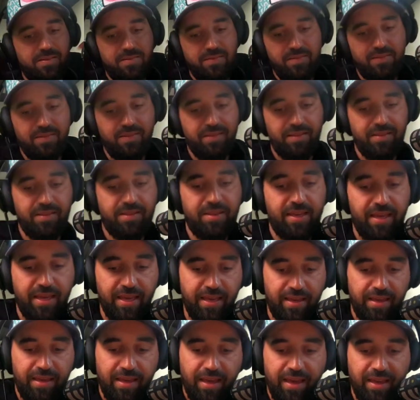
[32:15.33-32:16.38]
Yeah. Hey,
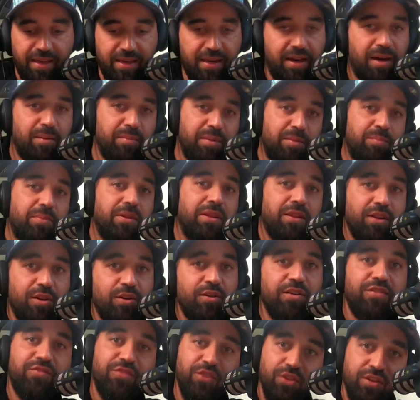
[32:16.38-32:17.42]
like, hey, comment below
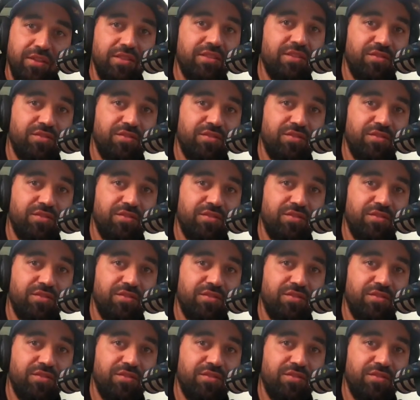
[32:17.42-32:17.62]
if you're into